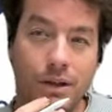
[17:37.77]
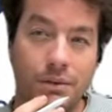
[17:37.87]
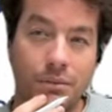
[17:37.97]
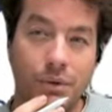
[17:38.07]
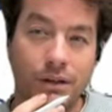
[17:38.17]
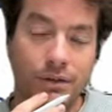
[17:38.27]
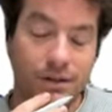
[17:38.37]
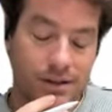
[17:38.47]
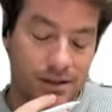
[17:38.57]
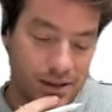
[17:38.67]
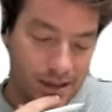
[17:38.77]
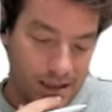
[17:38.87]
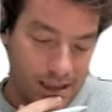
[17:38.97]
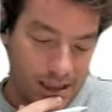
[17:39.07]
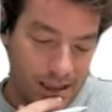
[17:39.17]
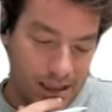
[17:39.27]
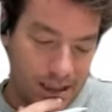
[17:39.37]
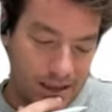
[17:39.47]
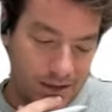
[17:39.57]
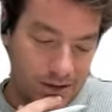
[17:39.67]
bed and breakfast.
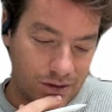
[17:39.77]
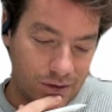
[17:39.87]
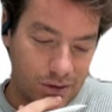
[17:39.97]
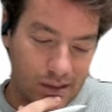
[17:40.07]
So